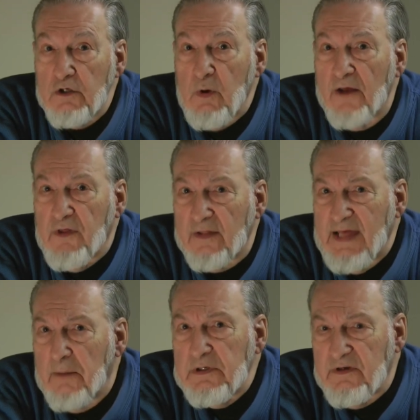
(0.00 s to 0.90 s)
So I thought
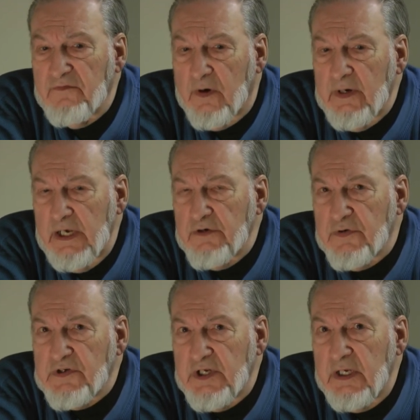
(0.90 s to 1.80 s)
that was a very
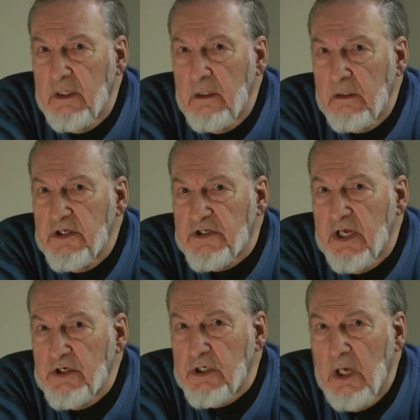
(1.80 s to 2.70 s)
interesting
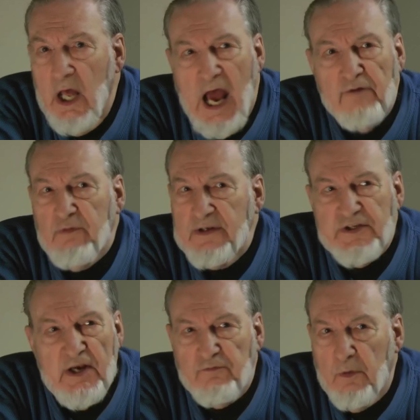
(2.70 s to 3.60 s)
distinction. I've read
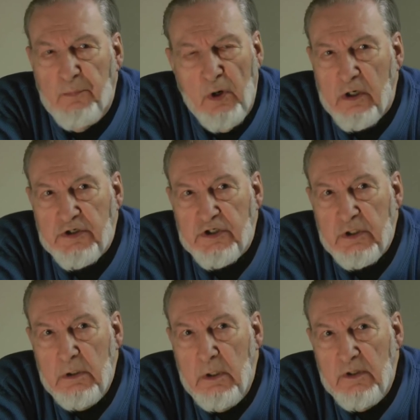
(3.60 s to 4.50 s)
several
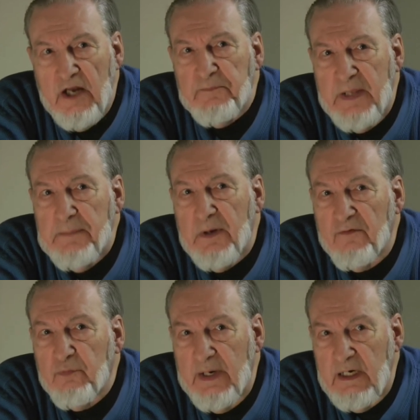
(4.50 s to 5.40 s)
books that people
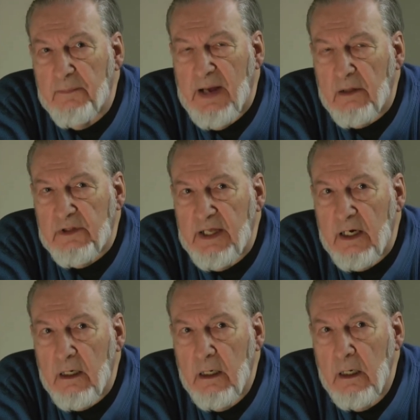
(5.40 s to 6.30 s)
have written about
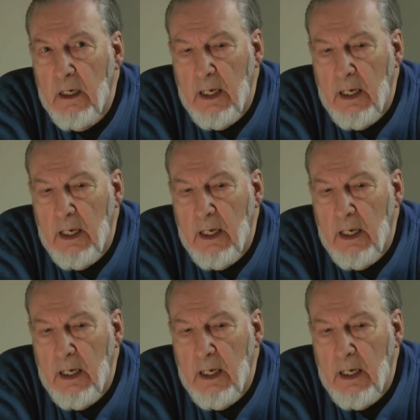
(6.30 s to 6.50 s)
their